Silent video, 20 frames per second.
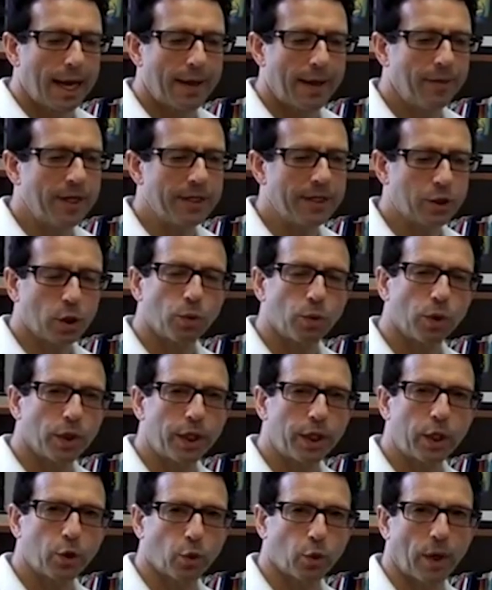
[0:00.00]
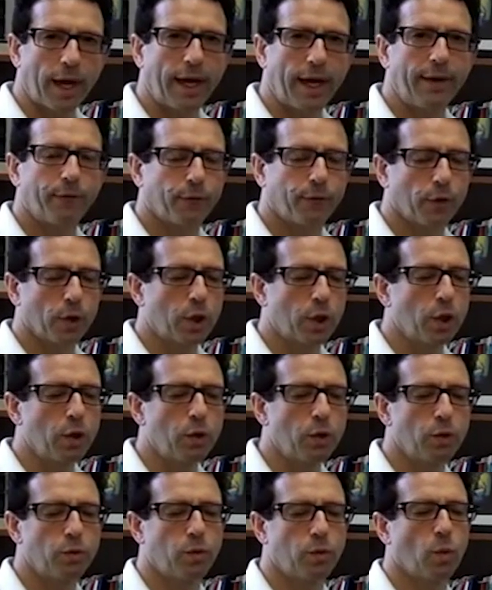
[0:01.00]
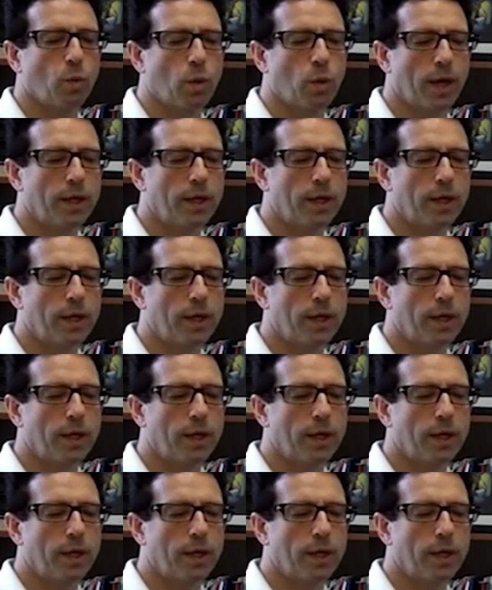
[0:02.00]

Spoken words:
And these are really great for you